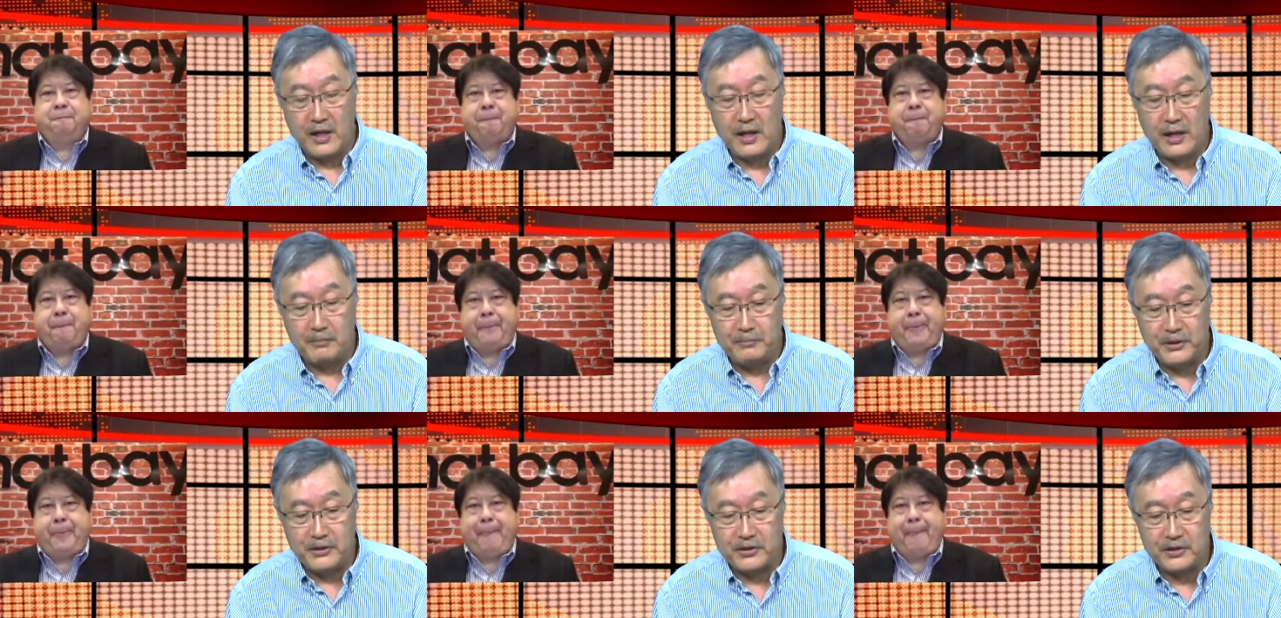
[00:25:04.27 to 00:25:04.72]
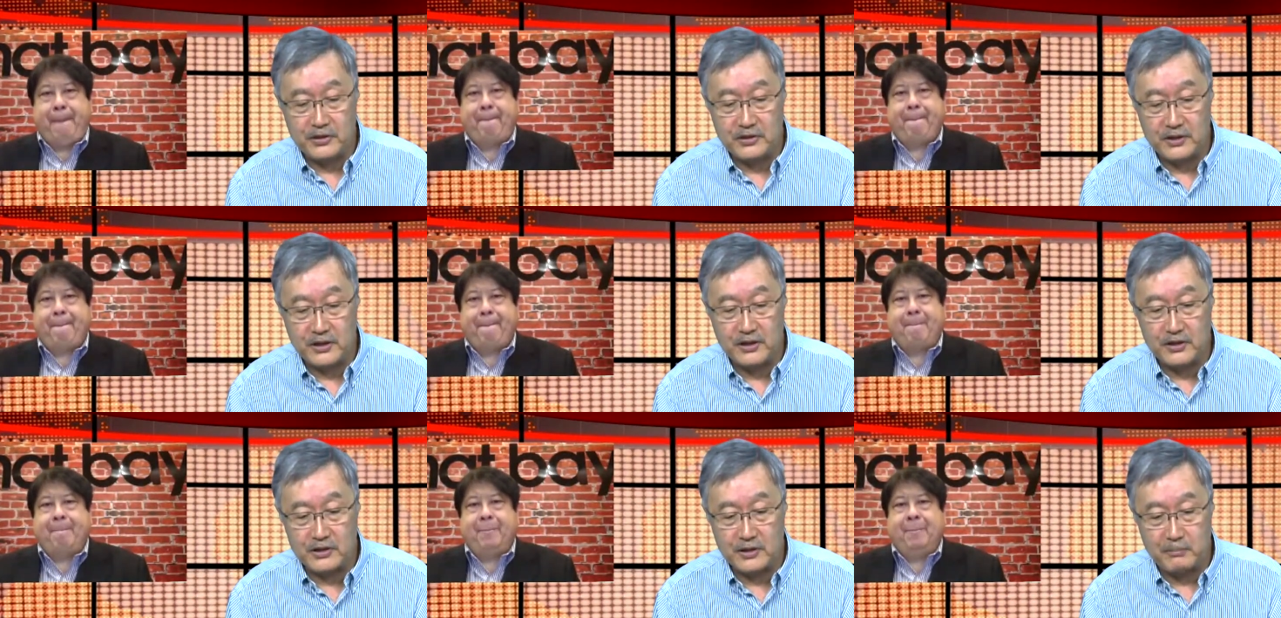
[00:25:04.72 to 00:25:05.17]
Speaker 1: uh,
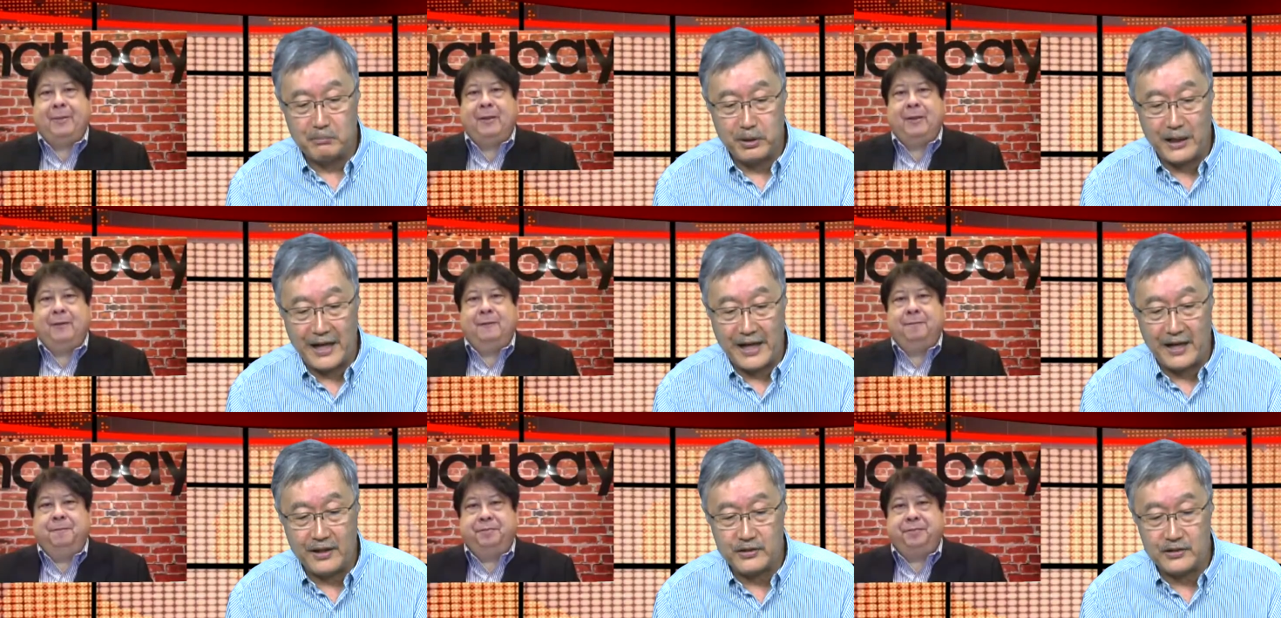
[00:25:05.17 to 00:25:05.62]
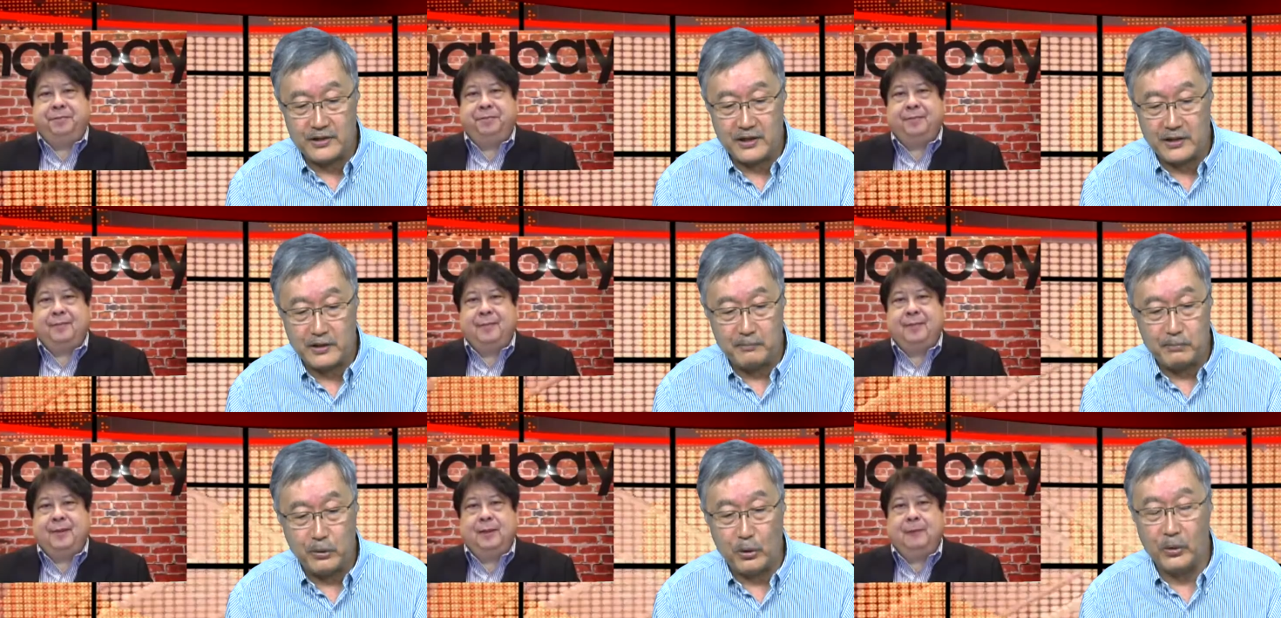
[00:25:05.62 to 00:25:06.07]
businesses and plants
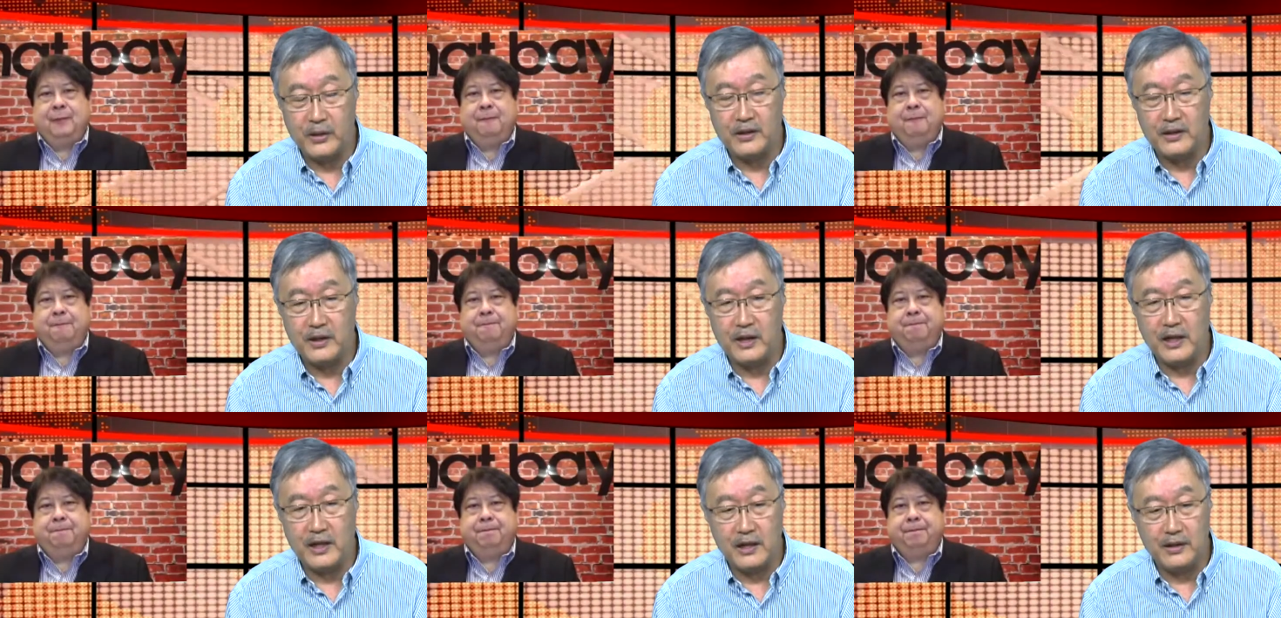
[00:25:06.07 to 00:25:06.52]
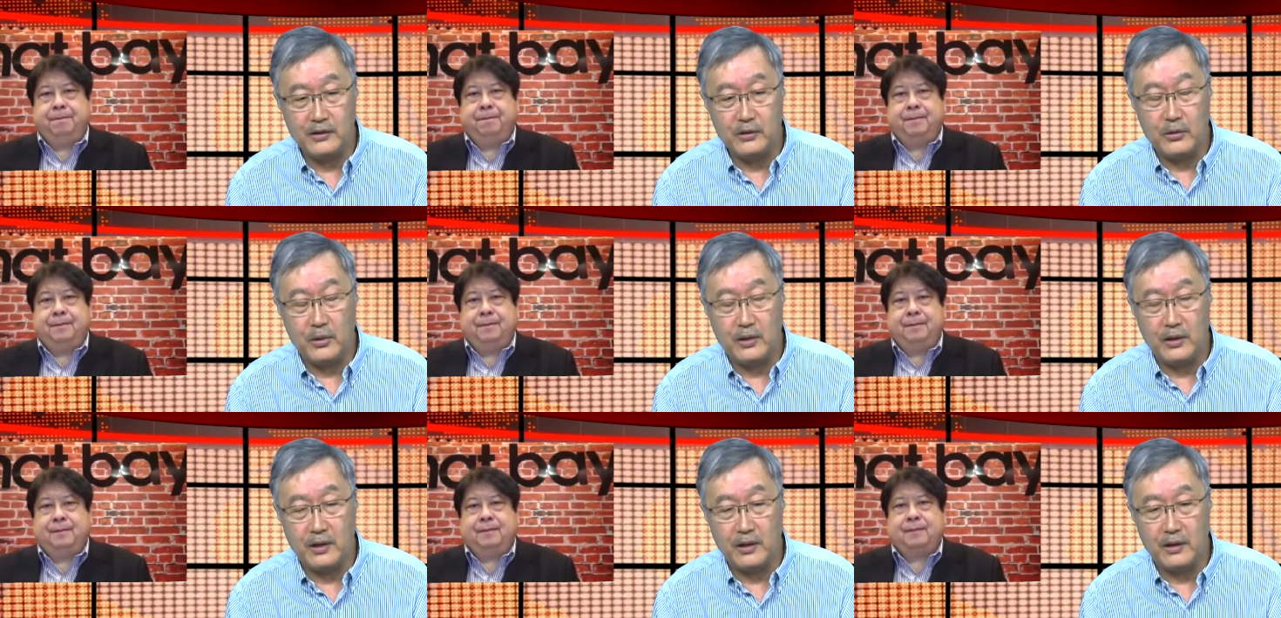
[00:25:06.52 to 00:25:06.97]
and employing uh,
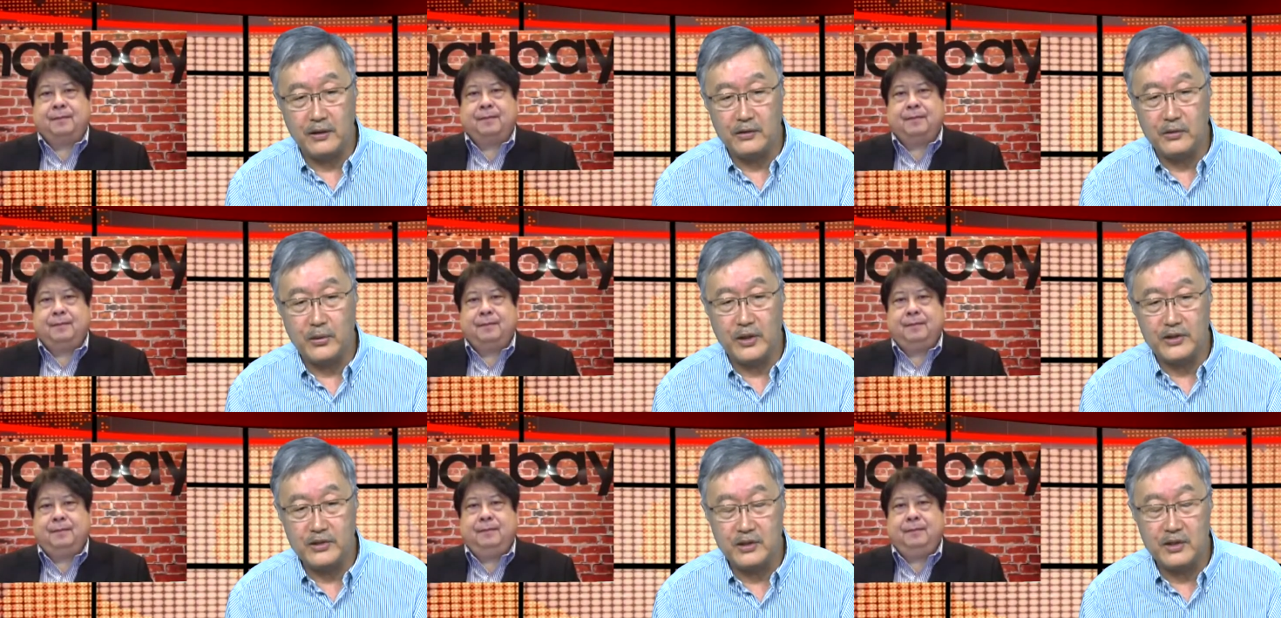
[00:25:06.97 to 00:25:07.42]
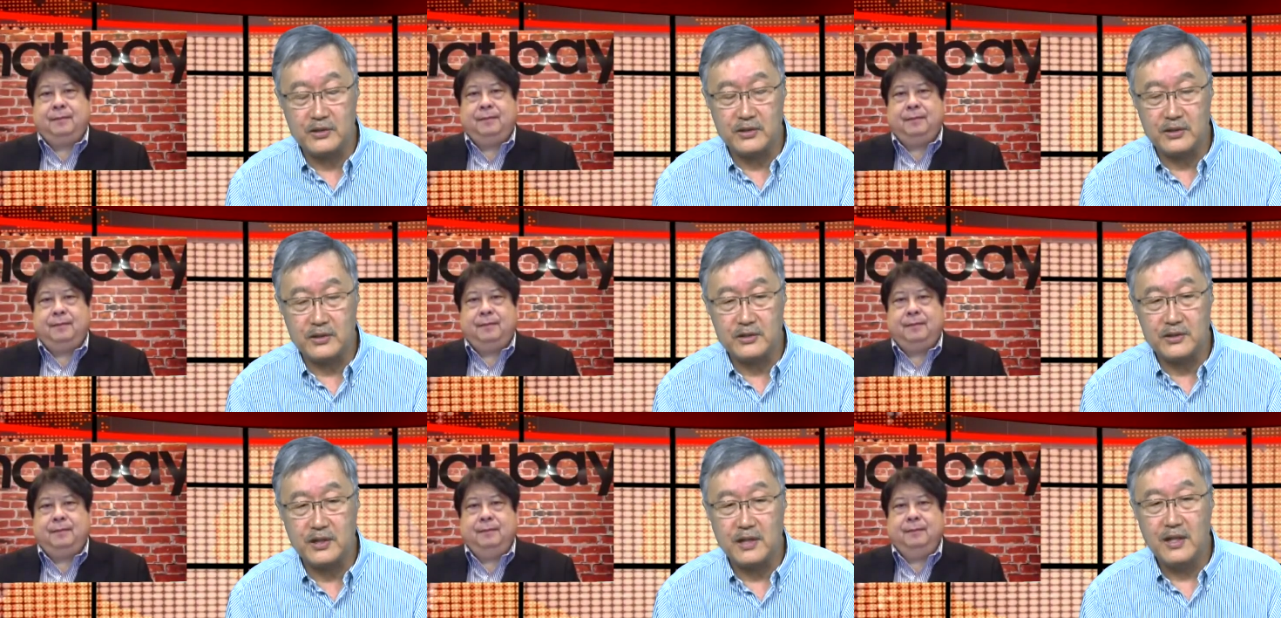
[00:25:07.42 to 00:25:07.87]
U, uh, U S
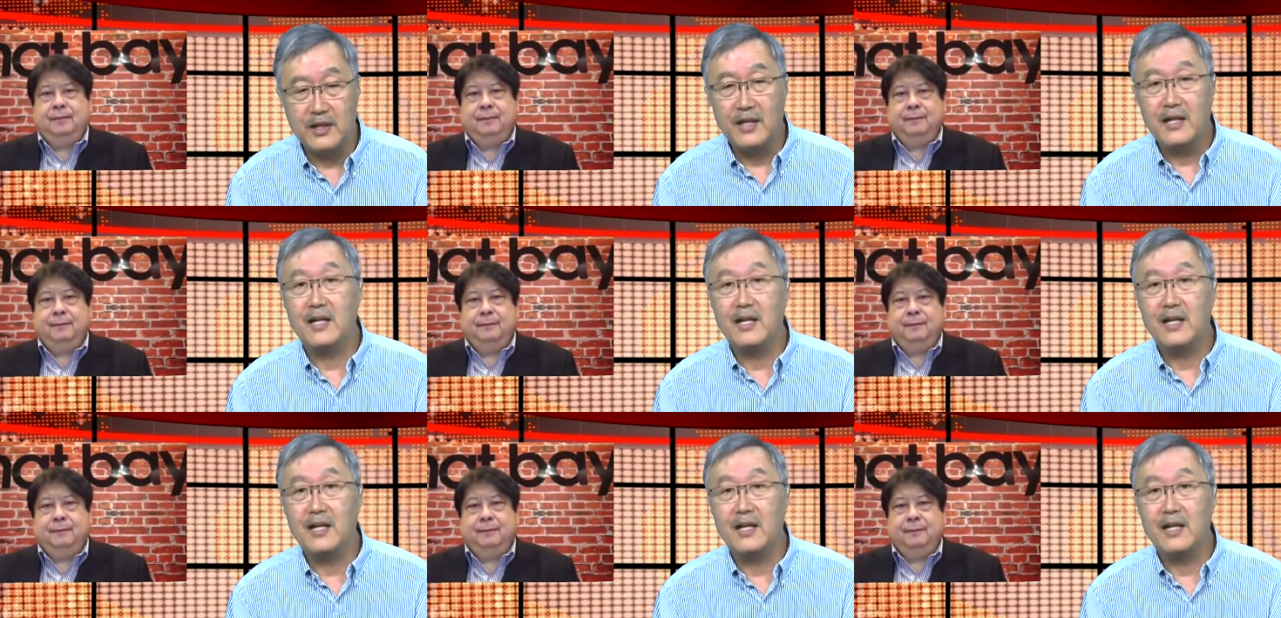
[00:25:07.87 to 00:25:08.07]
citizens.